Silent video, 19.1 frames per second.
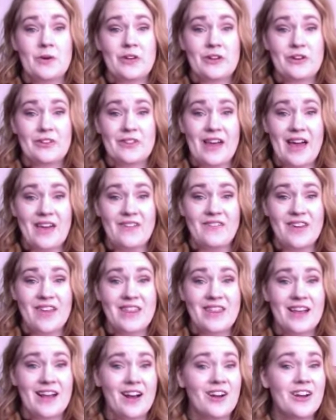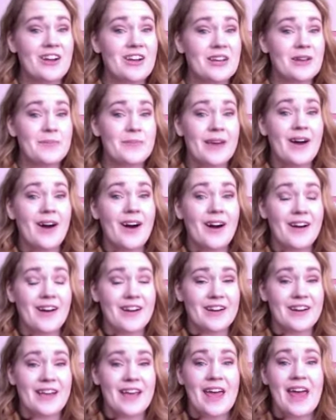in your life, and they're going to be
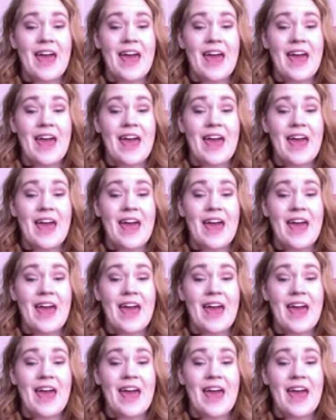hard.